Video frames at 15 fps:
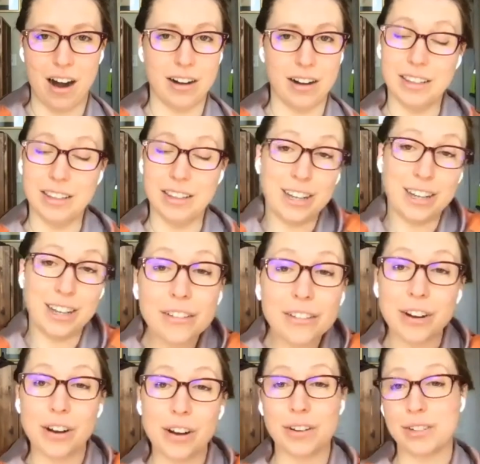are the
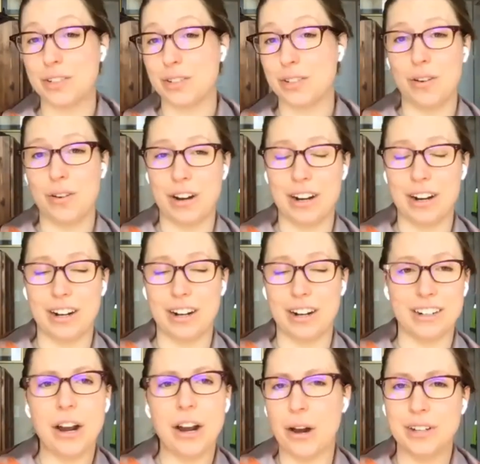young folks, or,
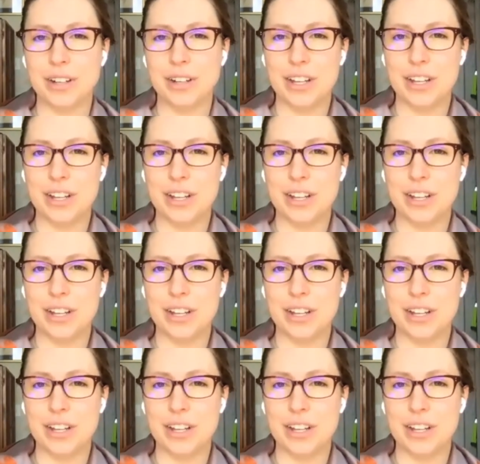you know,